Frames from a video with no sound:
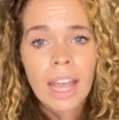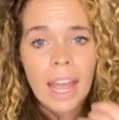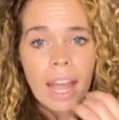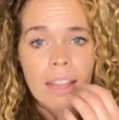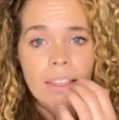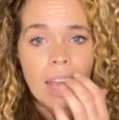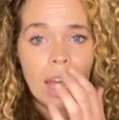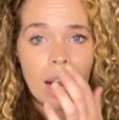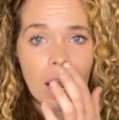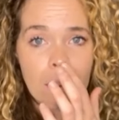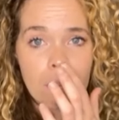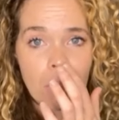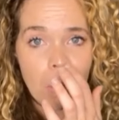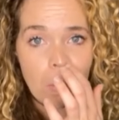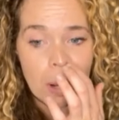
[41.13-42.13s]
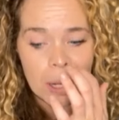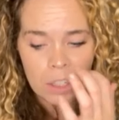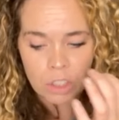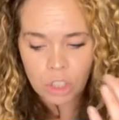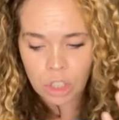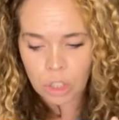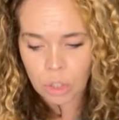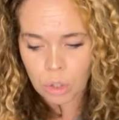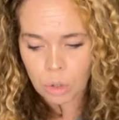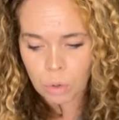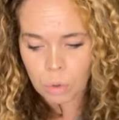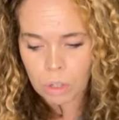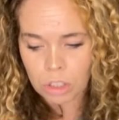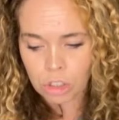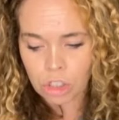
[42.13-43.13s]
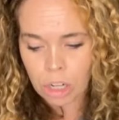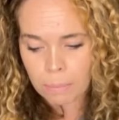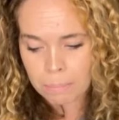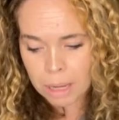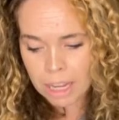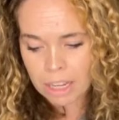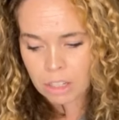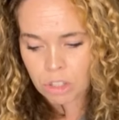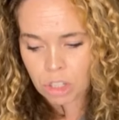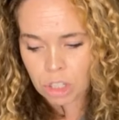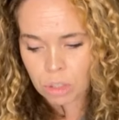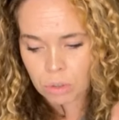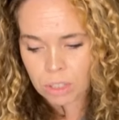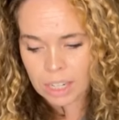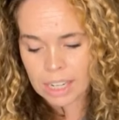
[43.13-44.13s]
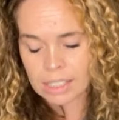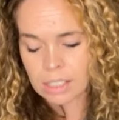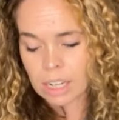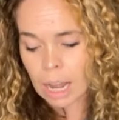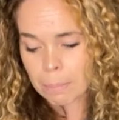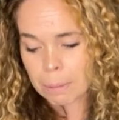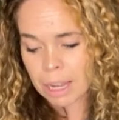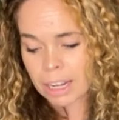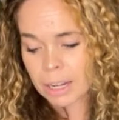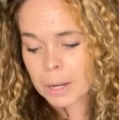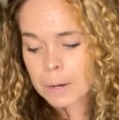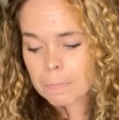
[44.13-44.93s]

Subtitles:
and then I'm going to jump into today's topic.